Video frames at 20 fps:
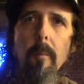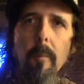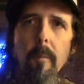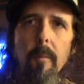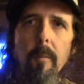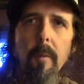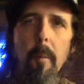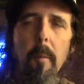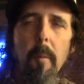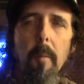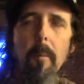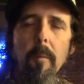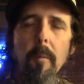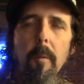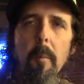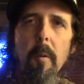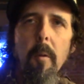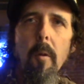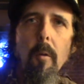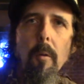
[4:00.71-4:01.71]
some of
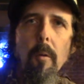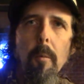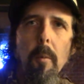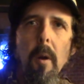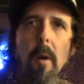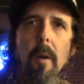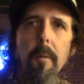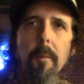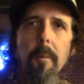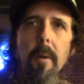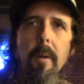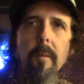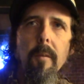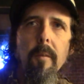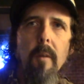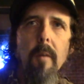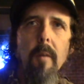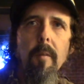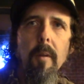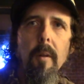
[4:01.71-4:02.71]
the older Brian Regan
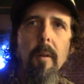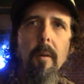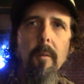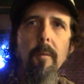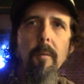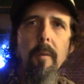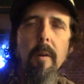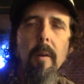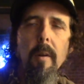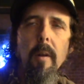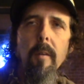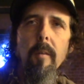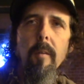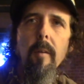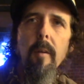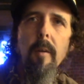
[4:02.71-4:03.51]
stuff I think is fantastic.